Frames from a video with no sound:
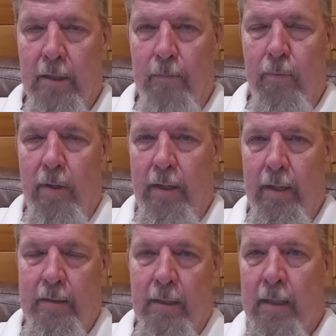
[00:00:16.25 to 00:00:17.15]
they're putting
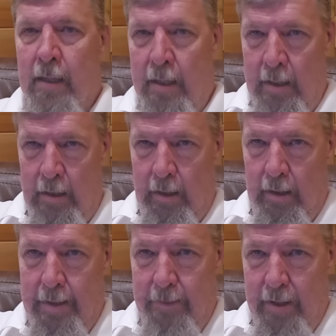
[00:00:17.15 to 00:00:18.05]
it,
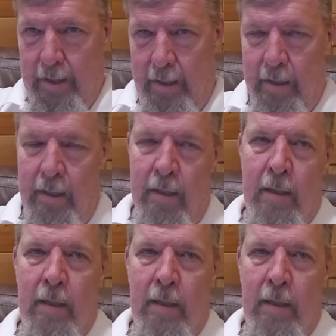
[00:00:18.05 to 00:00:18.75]
limited